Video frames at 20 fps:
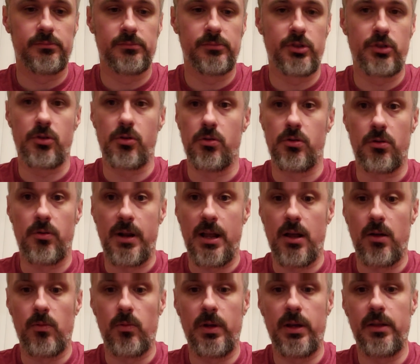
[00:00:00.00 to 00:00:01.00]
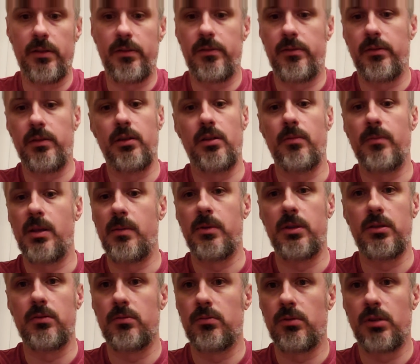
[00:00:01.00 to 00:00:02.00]
screwing around with. Maybe
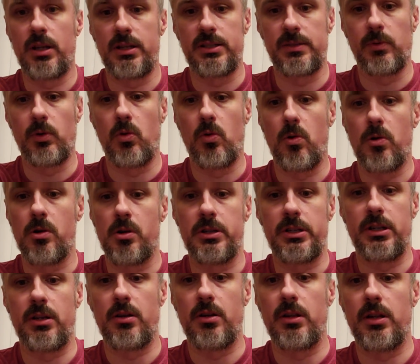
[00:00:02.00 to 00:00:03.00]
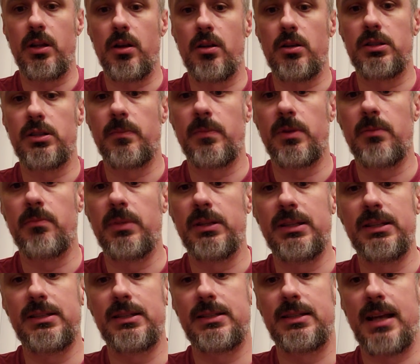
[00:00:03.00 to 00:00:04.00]
you cut some corners here and there or something. But
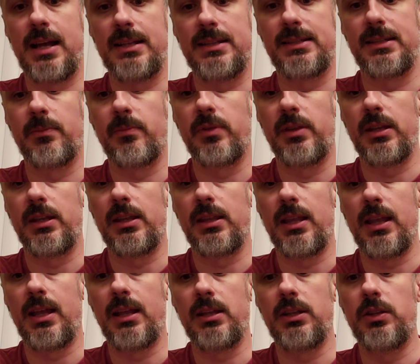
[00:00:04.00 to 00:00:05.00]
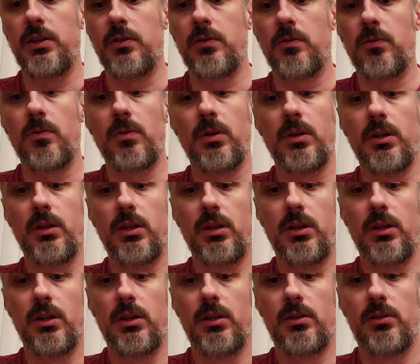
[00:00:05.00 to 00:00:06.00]
this is not something that you
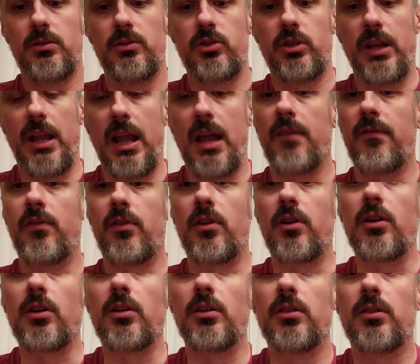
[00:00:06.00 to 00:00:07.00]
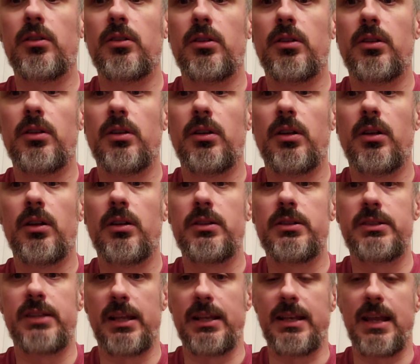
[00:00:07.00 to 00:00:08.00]
should ever
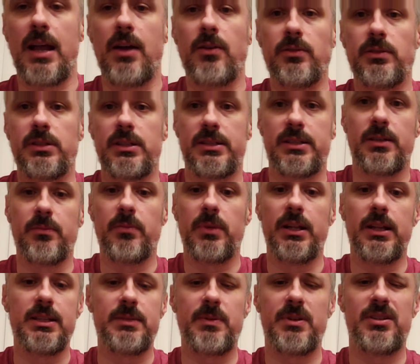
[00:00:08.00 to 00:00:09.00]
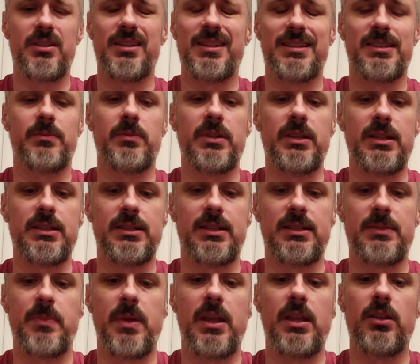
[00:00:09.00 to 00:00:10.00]
send out to somebody, especially not somebody
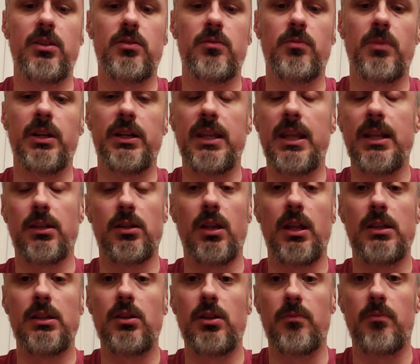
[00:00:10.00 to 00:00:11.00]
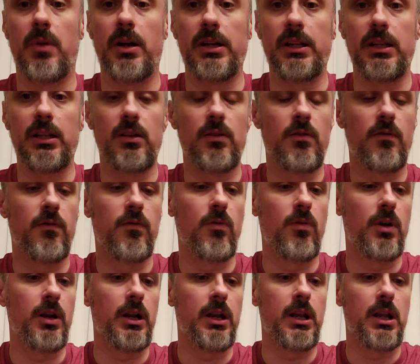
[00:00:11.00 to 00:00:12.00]
that's paying you money and good money
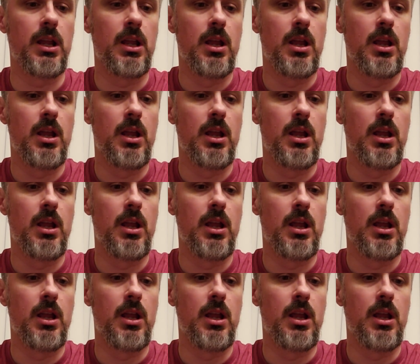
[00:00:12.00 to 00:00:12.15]
for it.